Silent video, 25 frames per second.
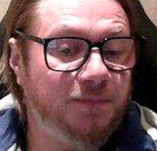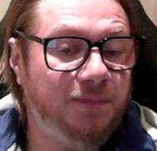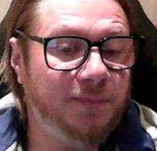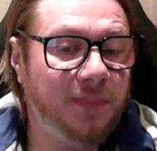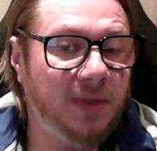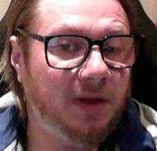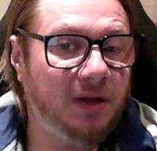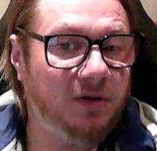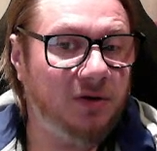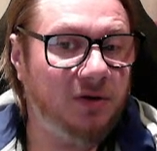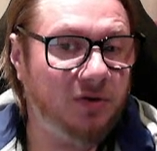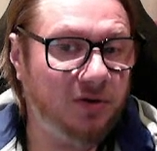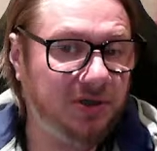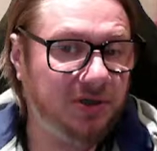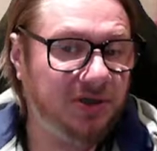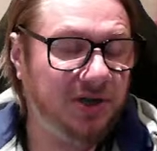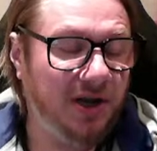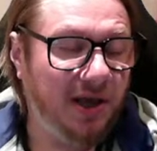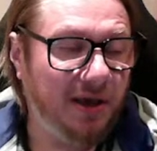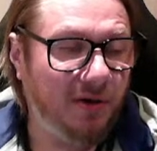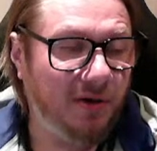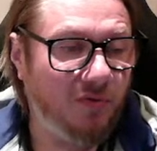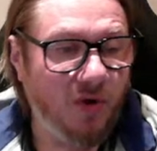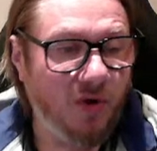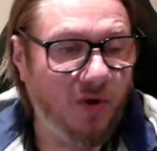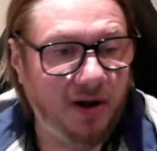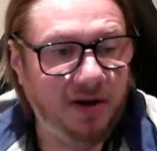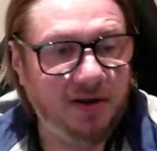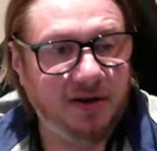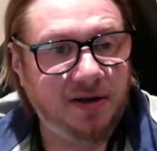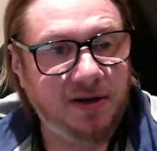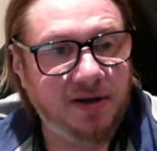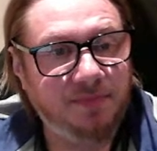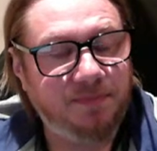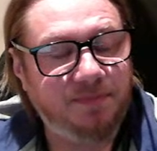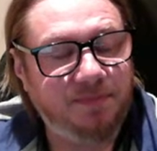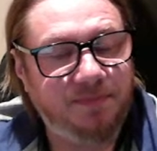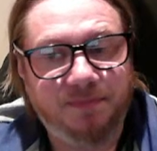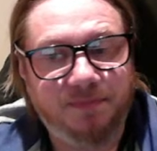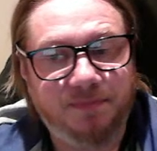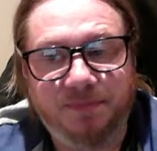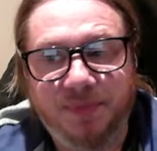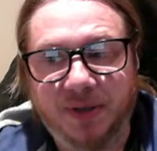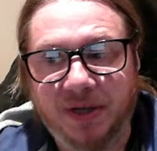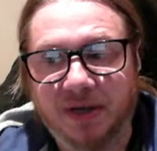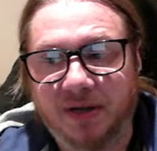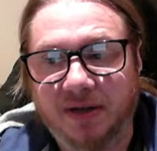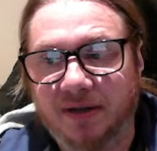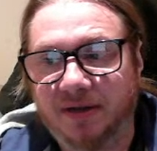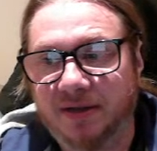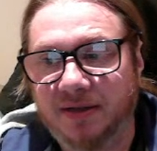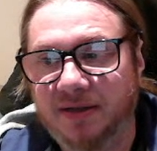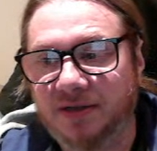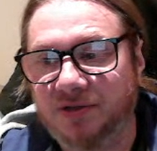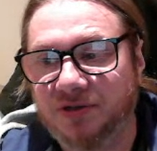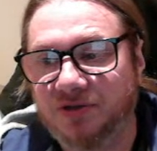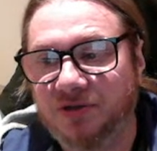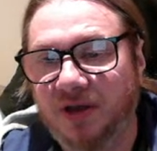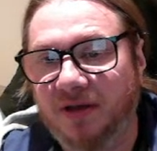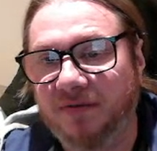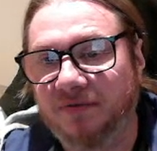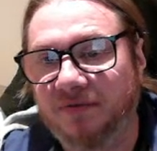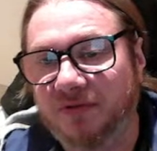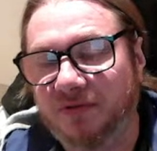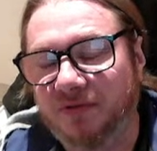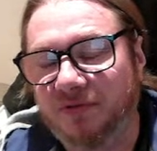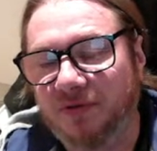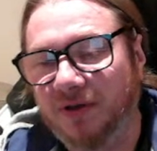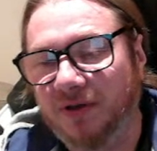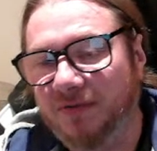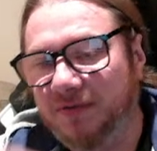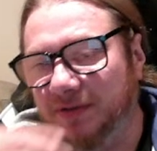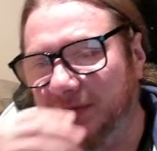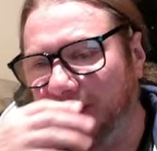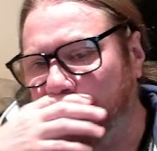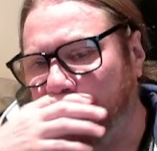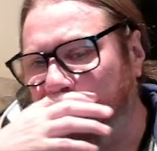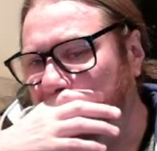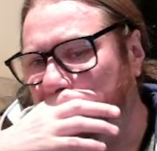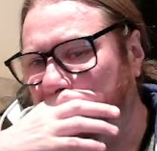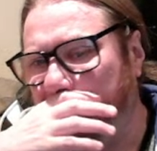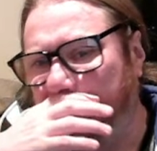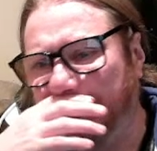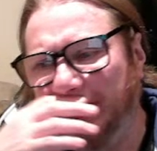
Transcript: looks like one in a billion years you have to do f6